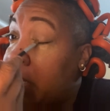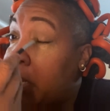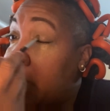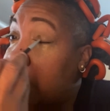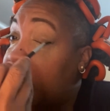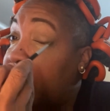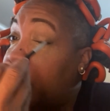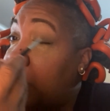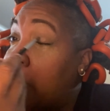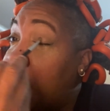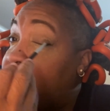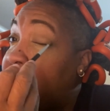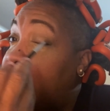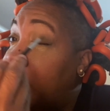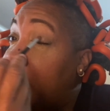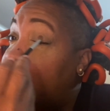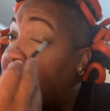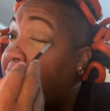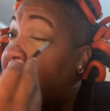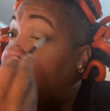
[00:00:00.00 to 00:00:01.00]
up most of the
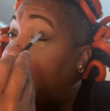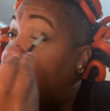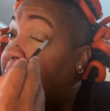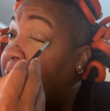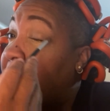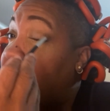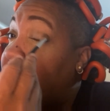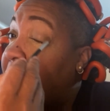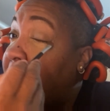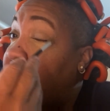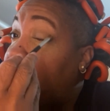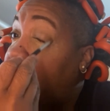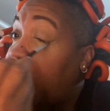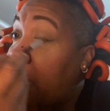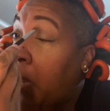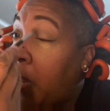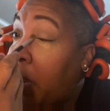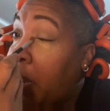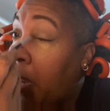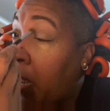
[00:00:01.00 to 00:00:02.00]
time.
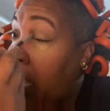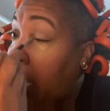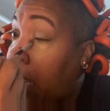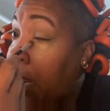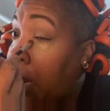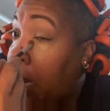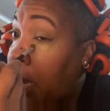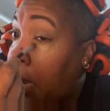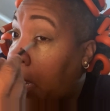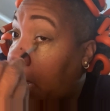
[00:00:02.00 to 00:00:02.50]
And